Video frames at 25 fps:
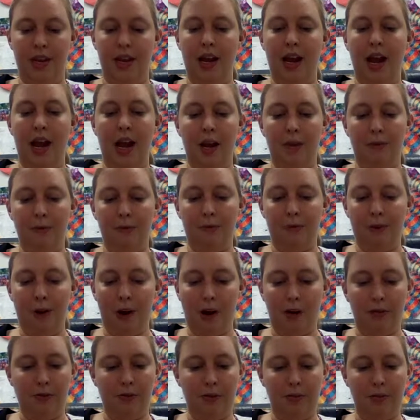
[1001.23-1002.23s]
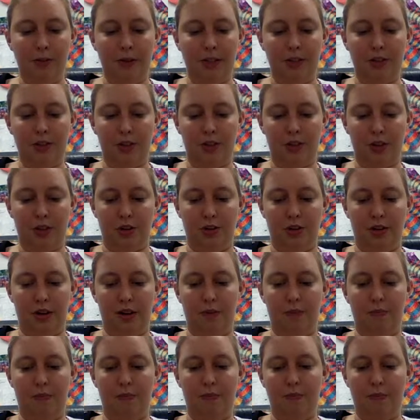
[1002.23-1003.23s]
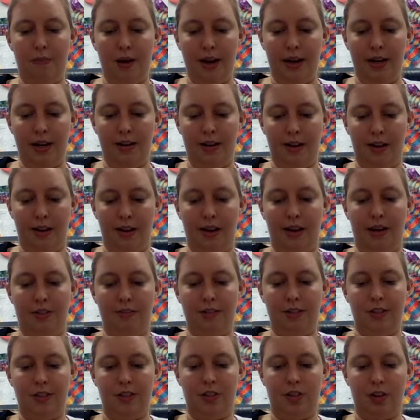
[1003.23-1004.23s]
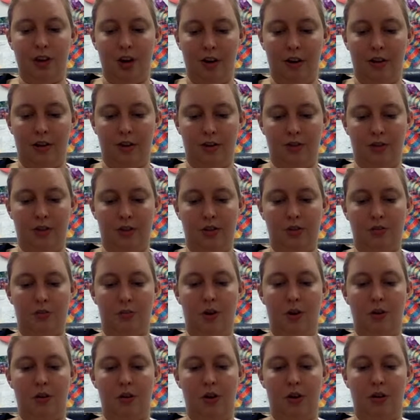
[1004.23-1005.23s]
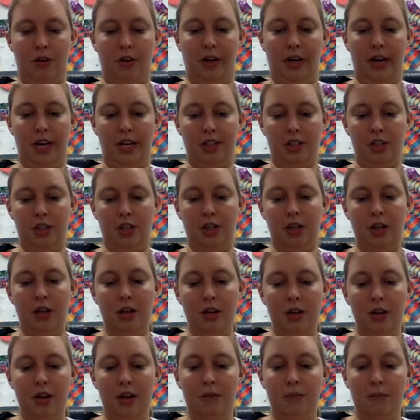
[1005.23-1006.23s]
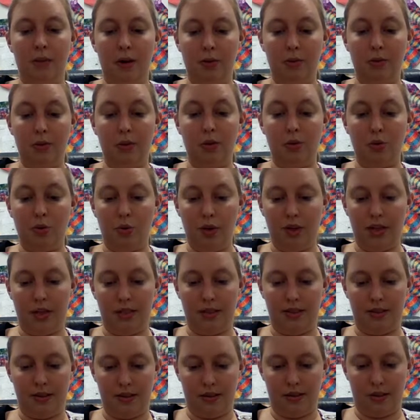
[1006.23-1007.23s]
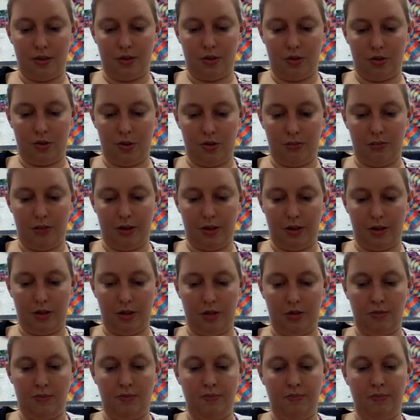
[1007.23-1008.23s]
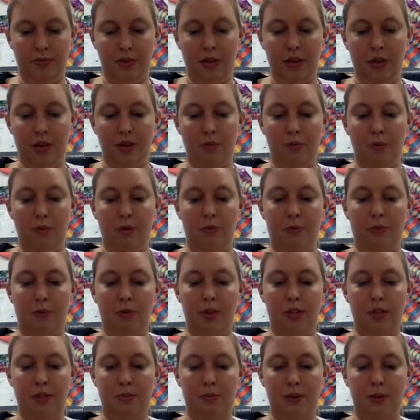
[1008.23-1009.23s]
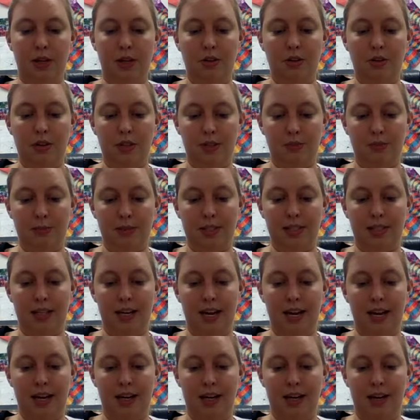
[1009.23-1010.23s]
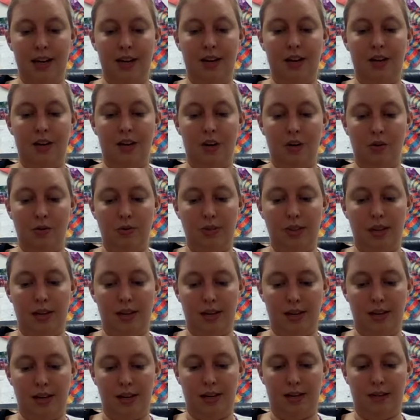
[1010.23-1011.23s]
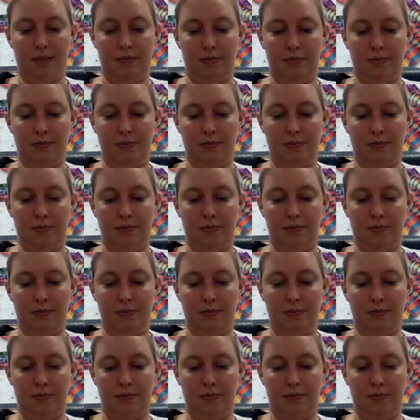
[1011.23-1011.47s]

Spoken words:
I am far from being sure that I might not have astonished our small congregation by resorting to this extreme measure, before its being Christmas Day and no Sunday.